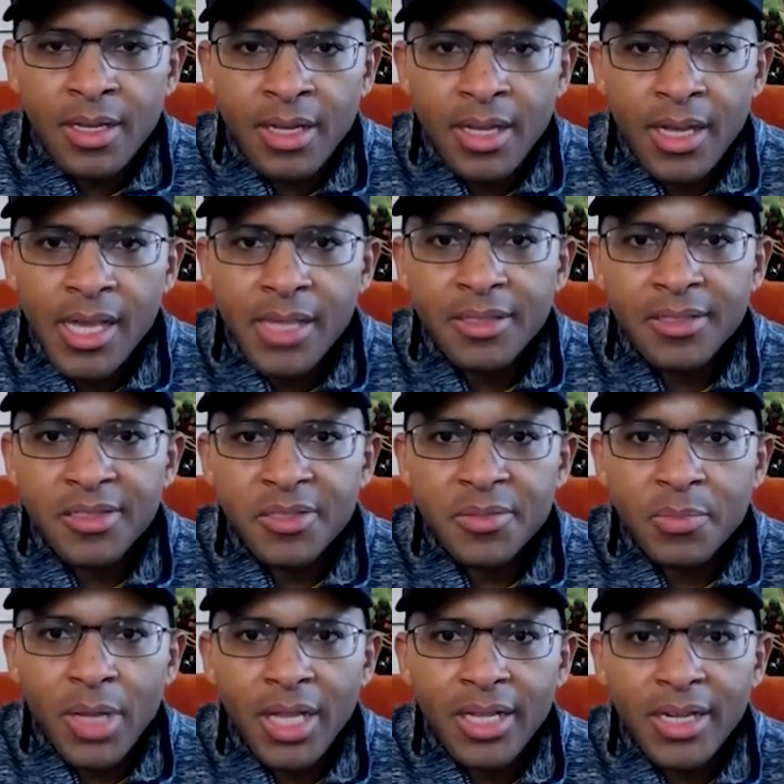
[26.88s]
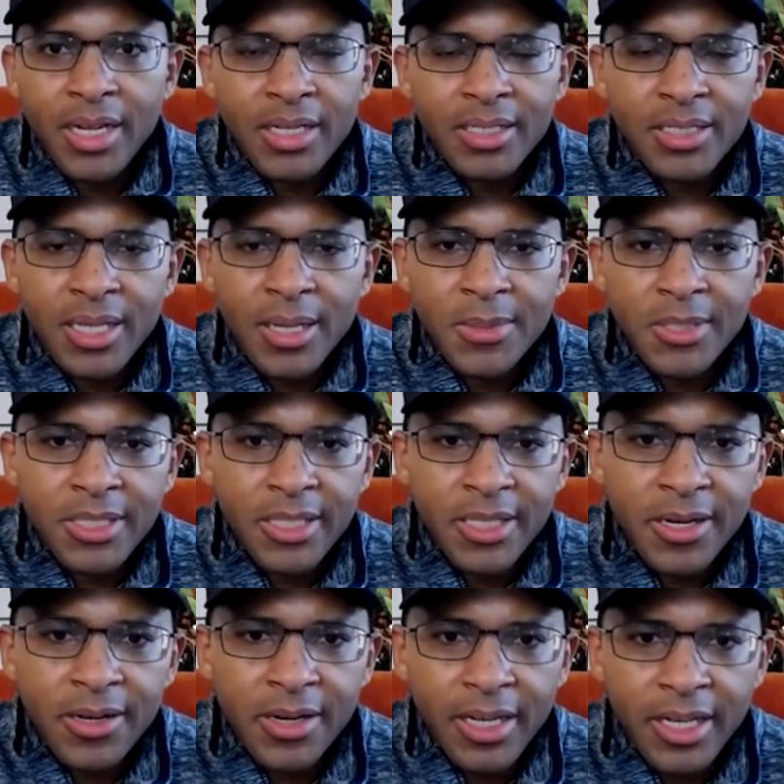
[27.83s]
Hey, this is Malachi Thompson
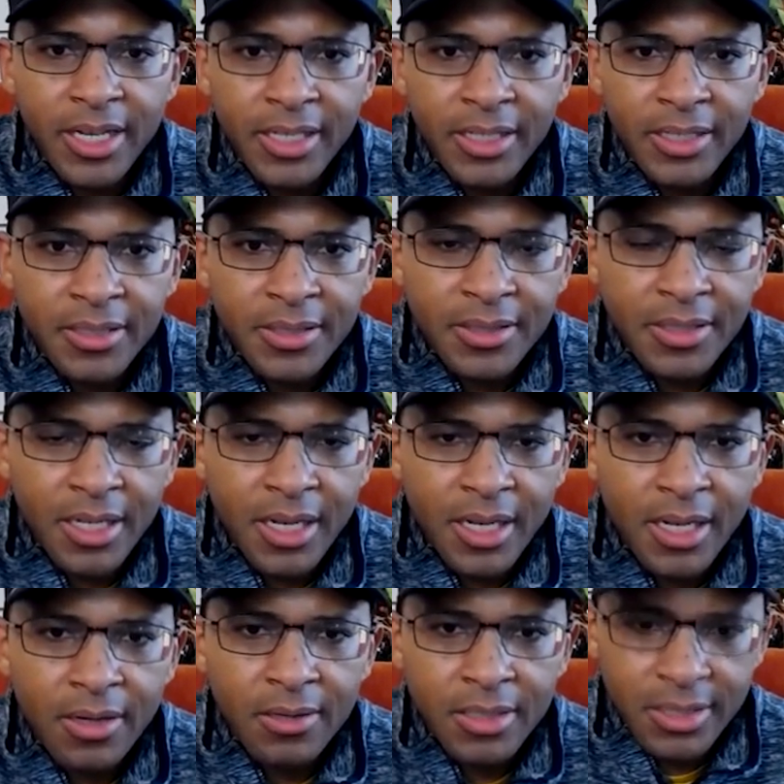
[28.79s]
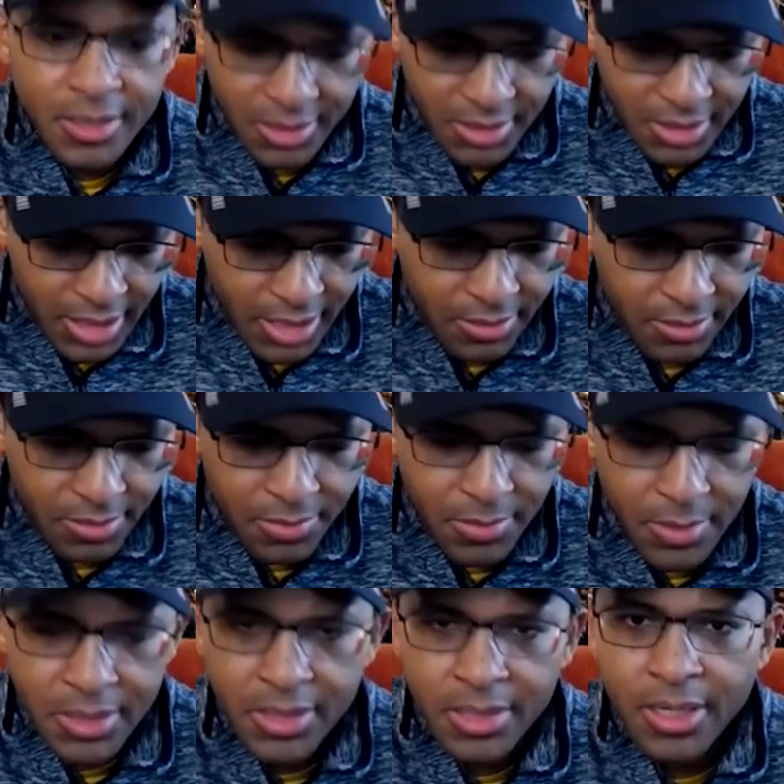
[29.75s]
here again on this channel
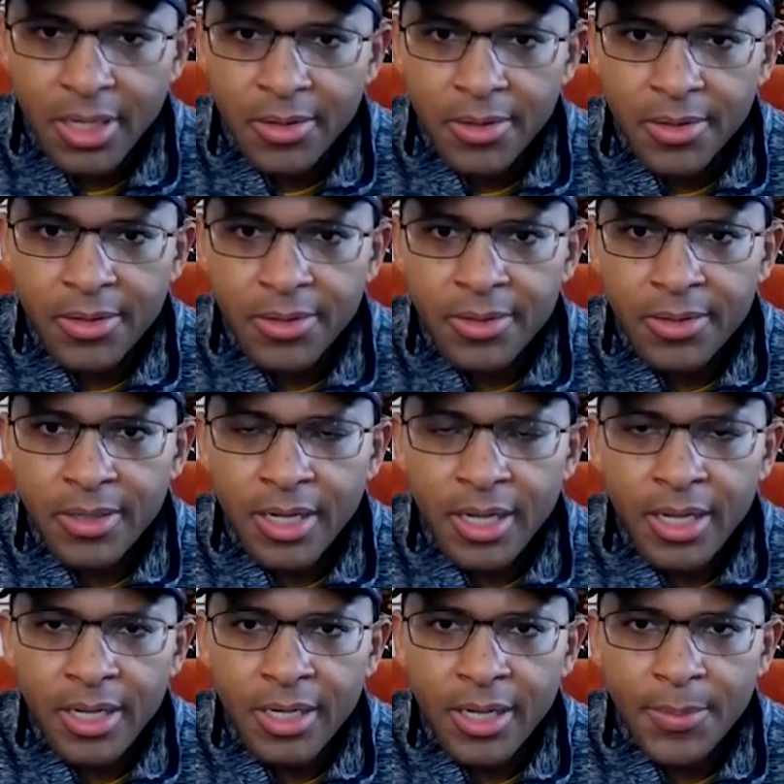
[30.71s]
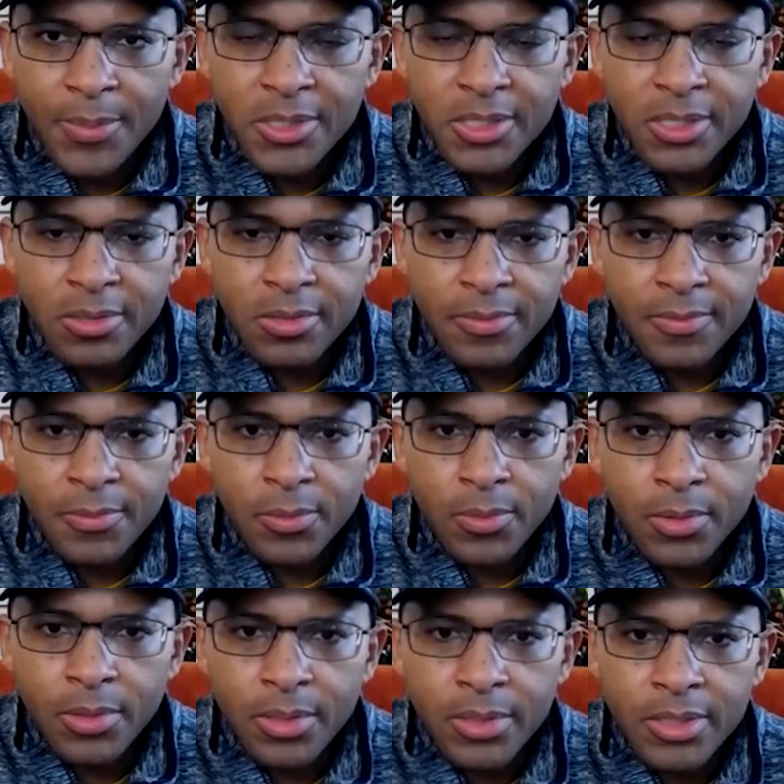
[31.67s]
with another episode
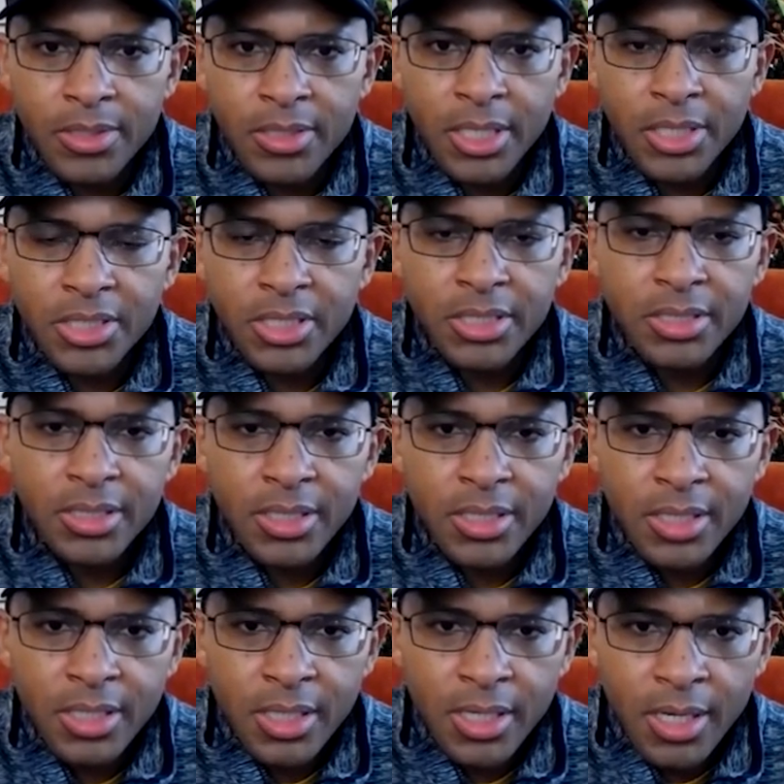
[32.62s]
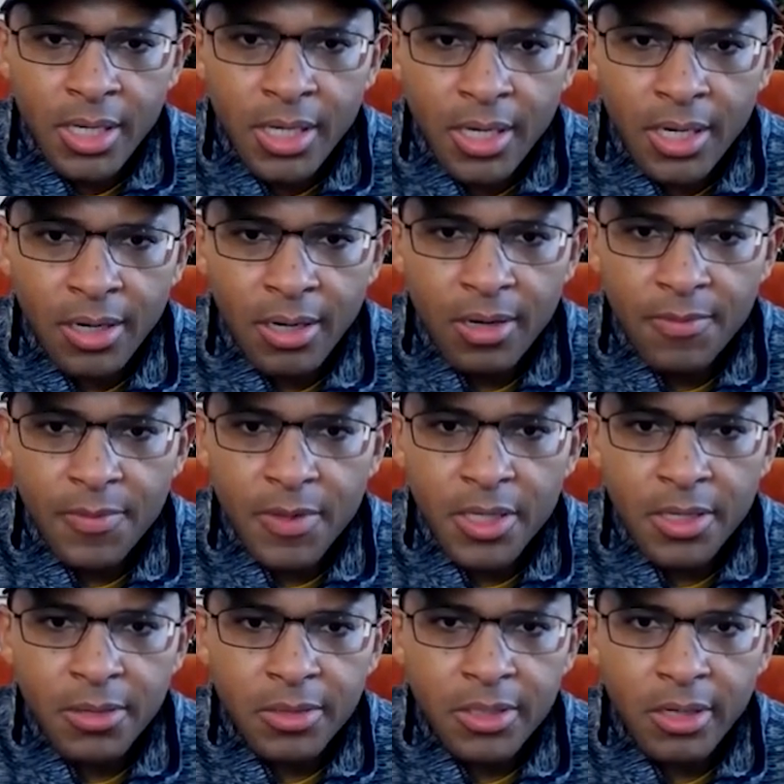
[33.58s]
for discussion. Another
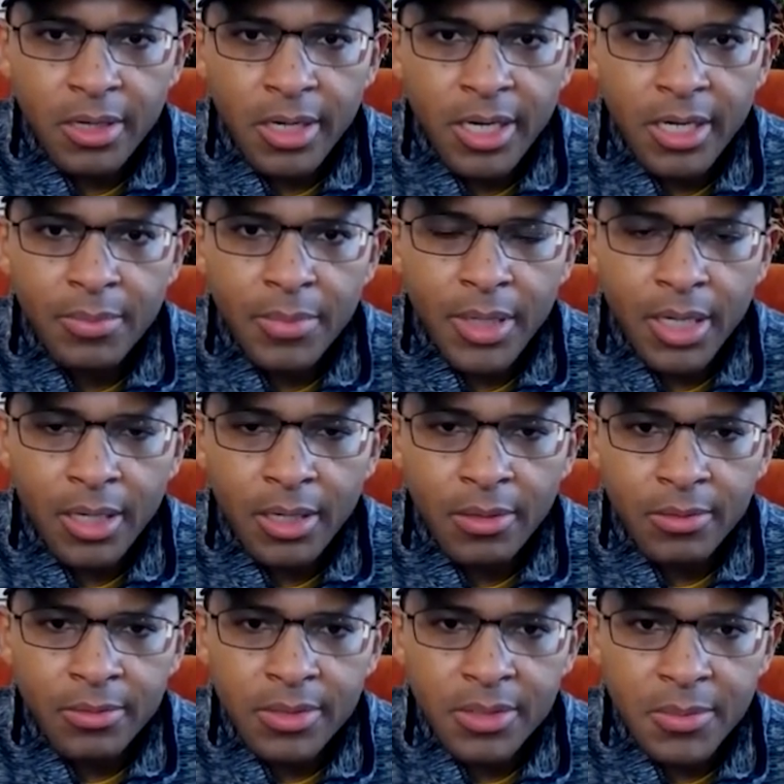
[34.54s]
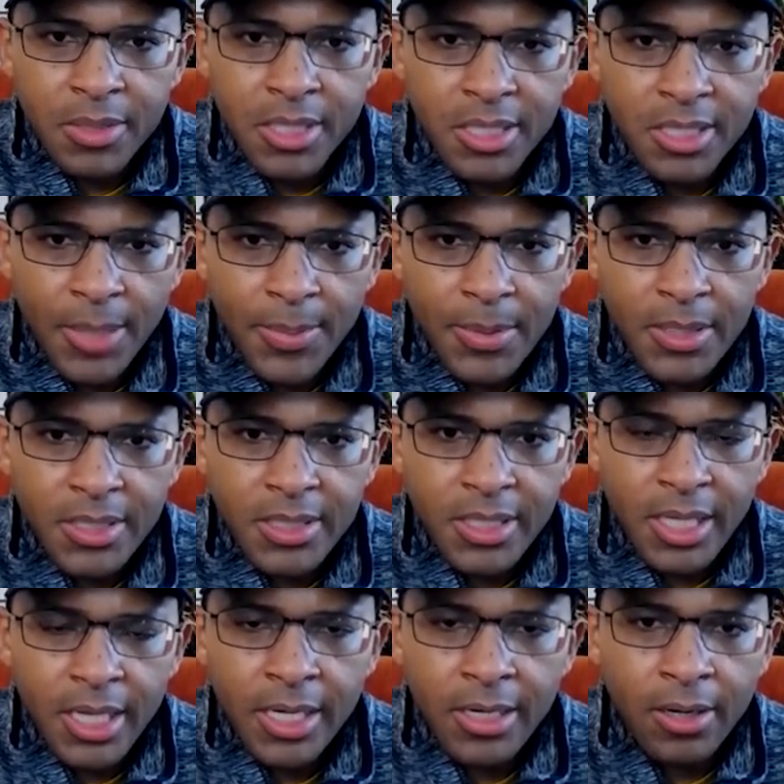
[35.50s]
video talking about key topics
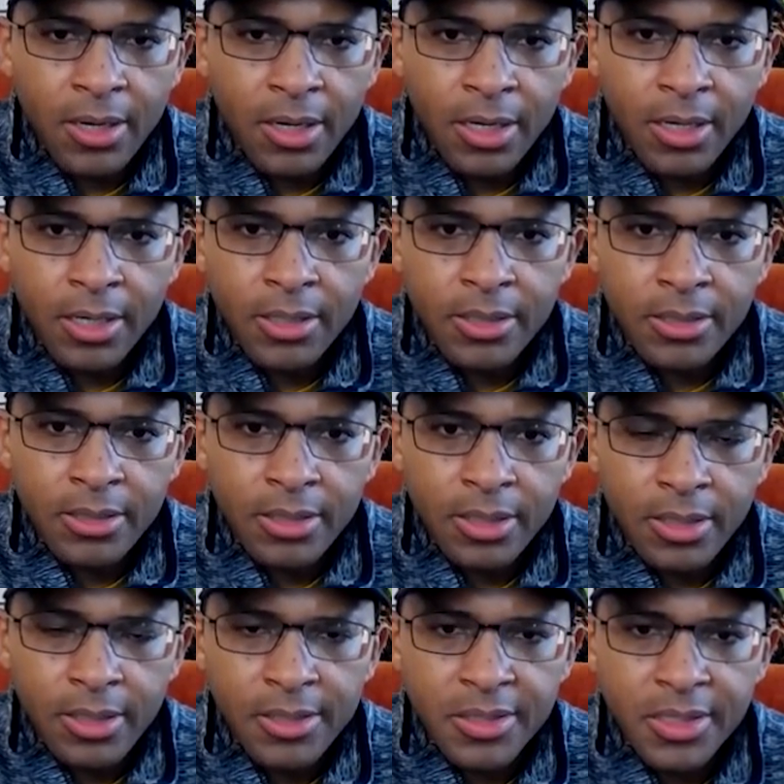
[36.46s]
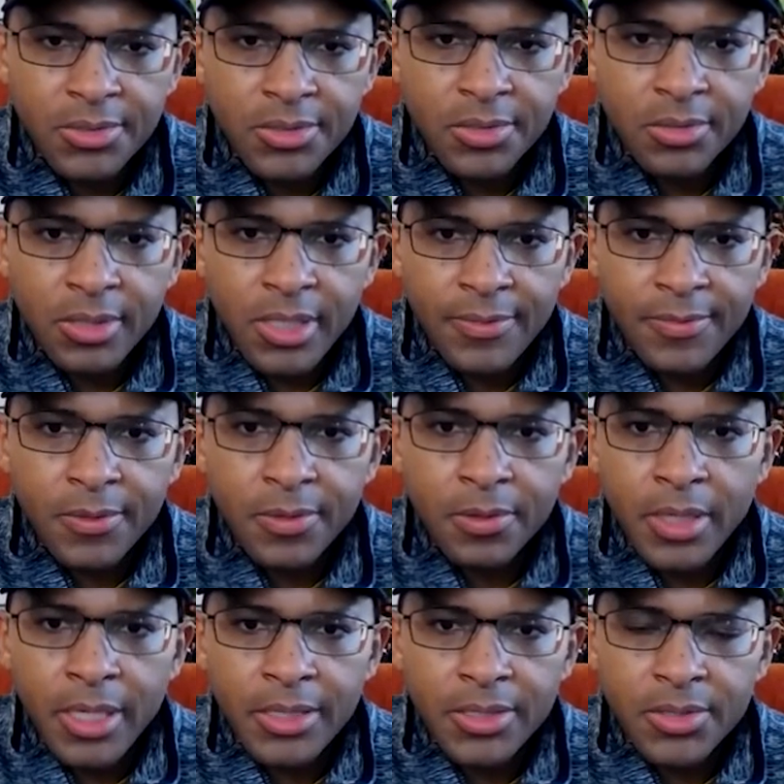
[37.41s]
that are essential, I feel
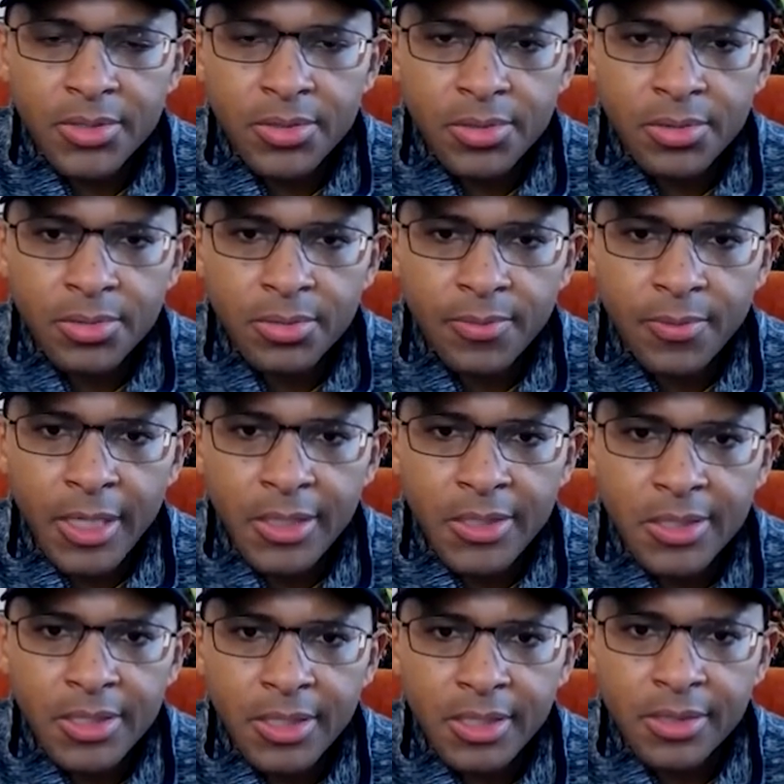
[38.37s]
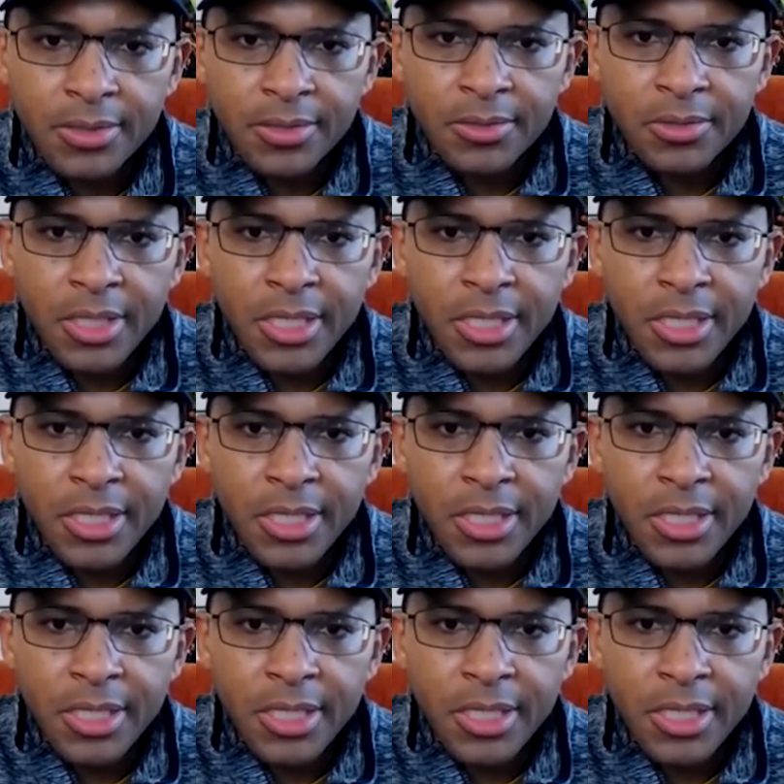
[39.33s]
like, to vets as they're